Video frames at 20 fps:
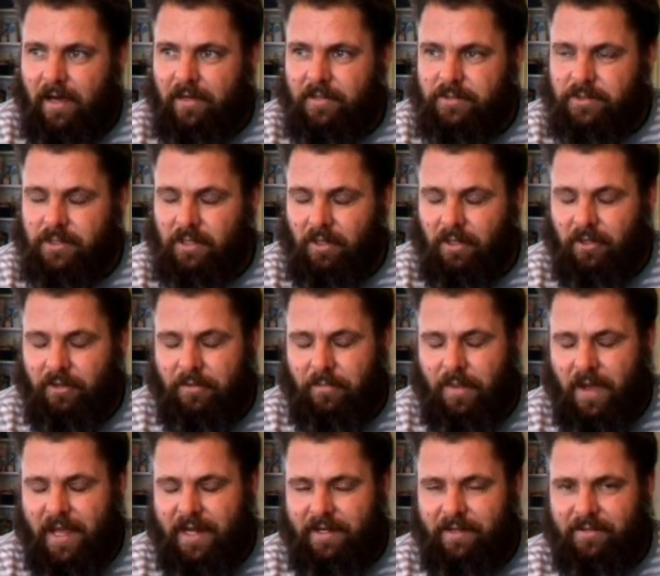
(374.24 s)
still a lot of
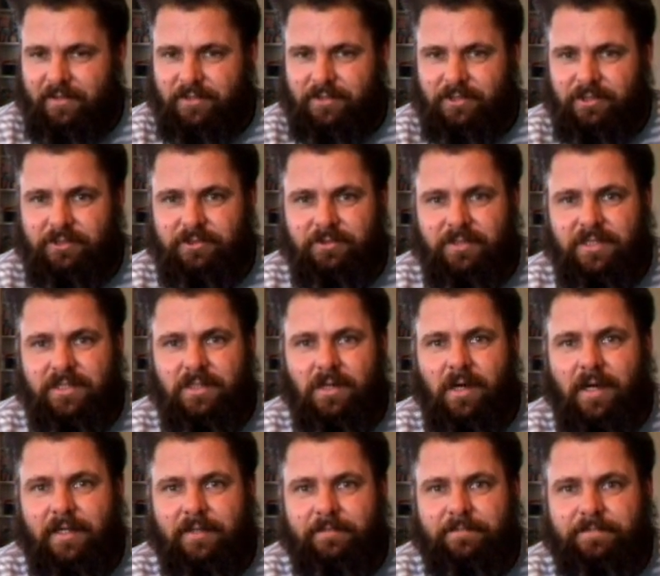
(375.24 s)
pain at the surgery
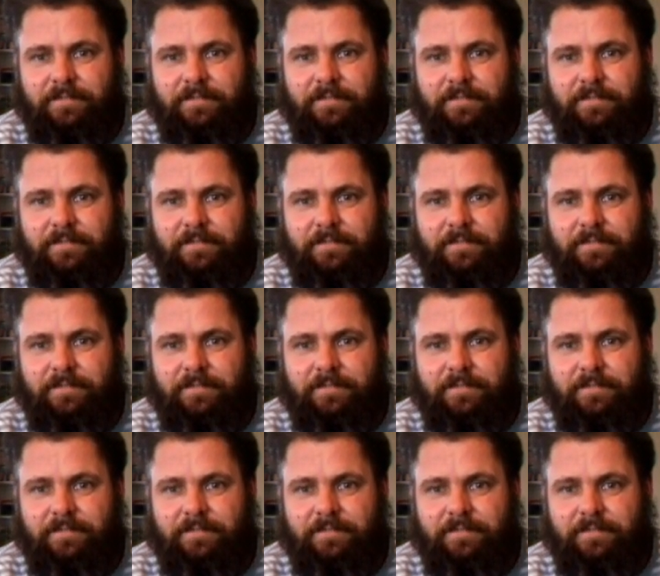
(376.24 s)
site.